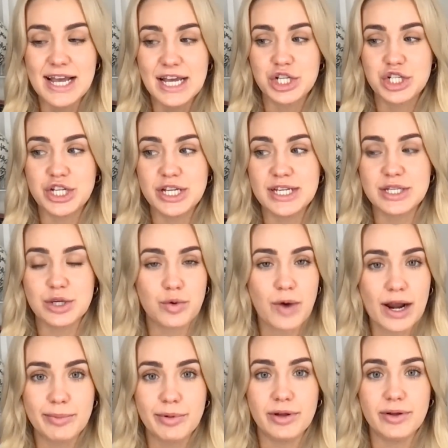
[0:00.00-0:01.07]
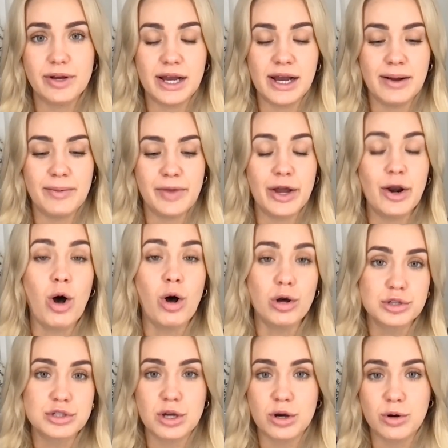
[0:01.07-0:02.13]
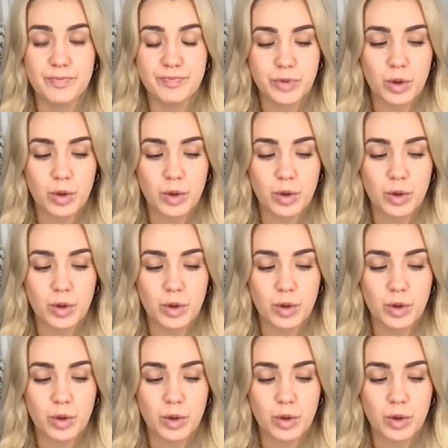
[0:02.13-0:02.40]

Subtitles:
She is incredible. And also,